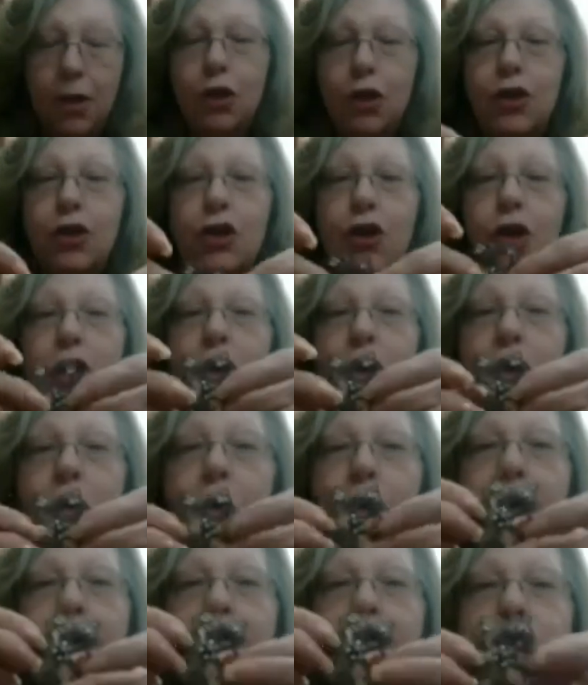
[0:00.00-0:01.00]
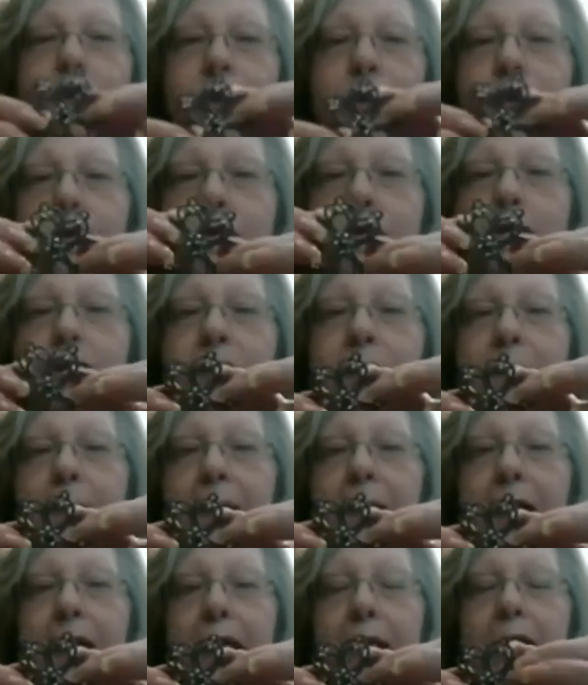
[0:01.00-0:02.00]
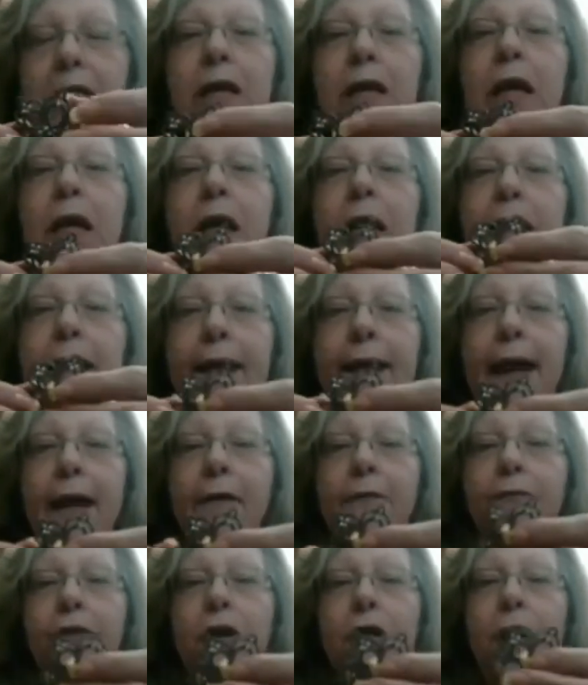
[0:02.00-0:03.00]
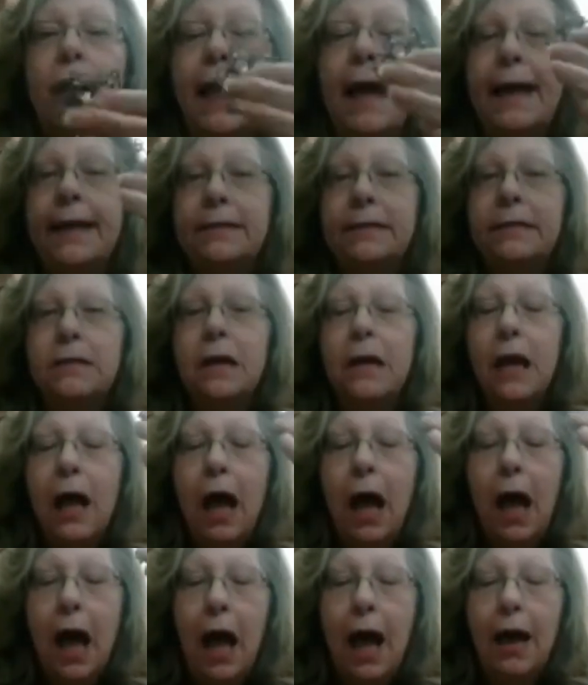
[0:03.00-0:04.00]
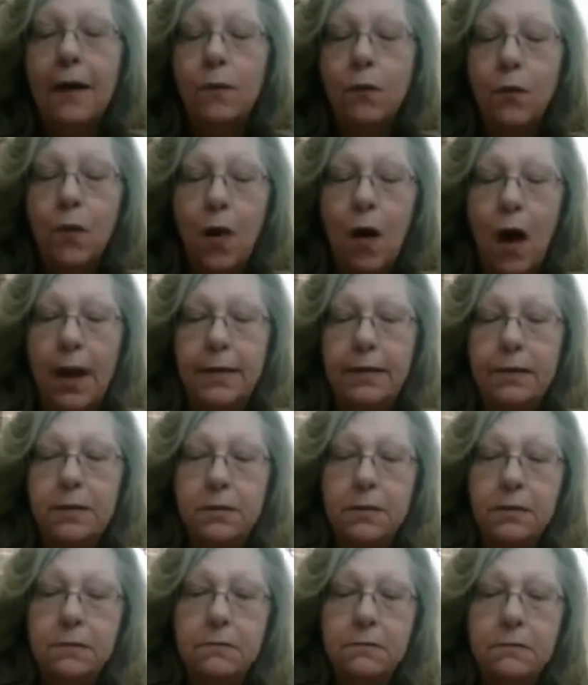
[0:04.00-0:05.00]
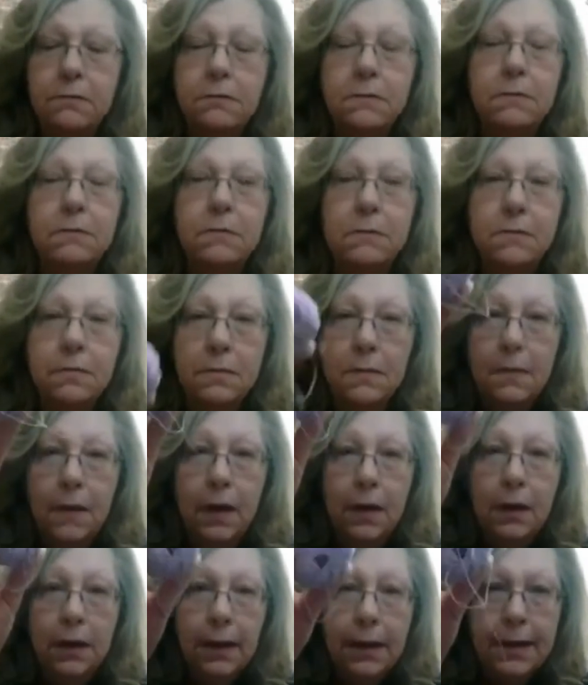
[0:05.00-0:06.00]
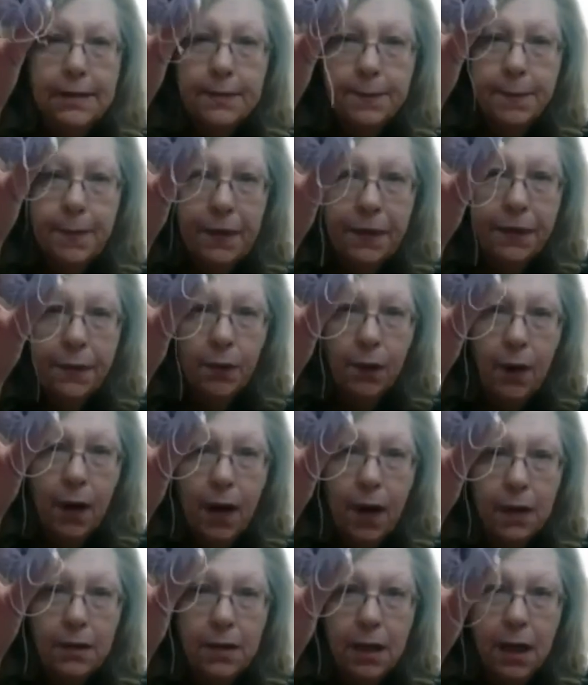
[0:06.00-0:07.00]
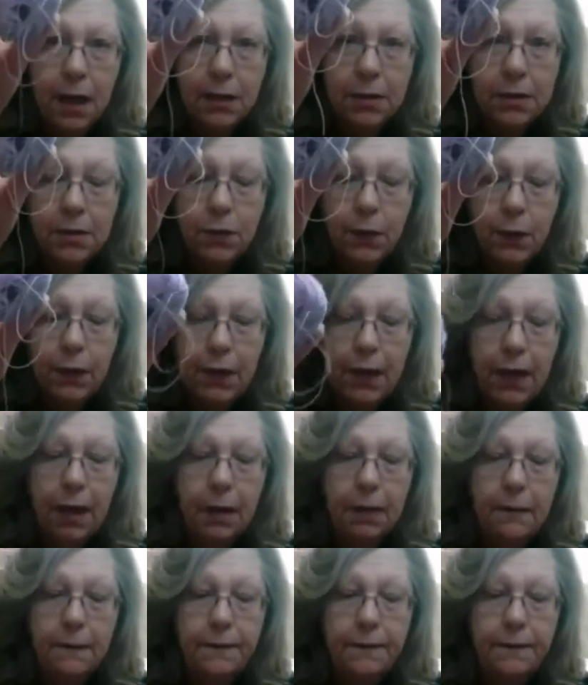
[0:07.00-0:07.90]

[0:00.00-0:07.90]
You're going to use some beads. Now, for class, I want Lizbeth thread next week.